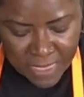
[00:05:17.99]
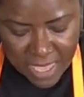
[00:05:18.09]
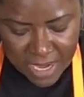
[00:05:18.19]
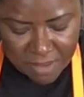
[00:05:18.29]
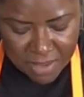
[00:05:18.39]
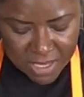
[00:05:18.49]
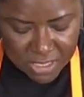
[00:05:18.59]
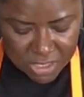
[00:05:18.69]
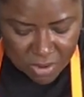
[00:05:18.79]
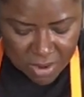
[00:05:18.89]
And I'm going to
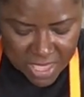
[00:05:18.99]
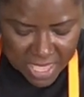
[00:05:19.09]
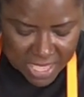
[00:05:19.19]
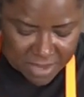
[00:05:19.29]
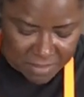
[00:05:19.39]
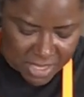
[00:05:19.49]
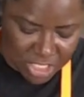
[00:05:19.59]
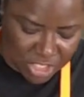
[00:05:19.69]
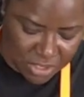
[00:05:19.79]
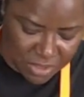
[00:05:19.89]
start adding my
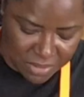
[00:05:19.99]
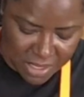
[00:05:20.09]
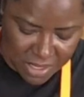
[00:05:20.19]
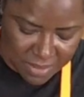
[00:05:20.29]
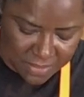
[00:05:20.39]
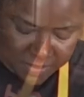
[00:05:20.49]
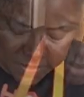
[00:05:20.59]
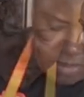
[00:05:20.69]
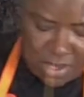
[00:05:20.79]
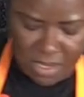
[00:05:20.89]
sugar in.
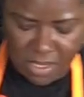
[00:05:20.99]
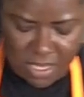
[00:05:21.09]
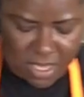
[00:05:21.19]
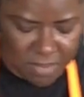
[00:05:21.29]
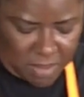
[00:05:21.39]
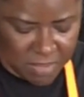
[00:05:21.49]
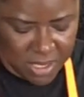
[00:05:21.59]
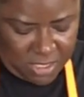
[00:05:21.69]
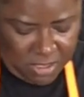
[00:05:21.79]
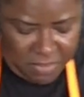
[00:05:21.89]
So I'm going to cut my
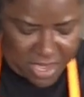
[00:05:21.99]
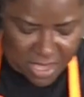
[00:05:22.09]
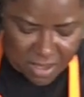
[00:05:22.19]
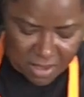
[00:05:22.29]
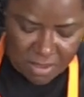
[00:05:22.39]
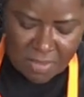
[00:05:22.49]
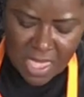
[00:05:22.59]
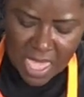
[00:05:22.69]
mixer back up.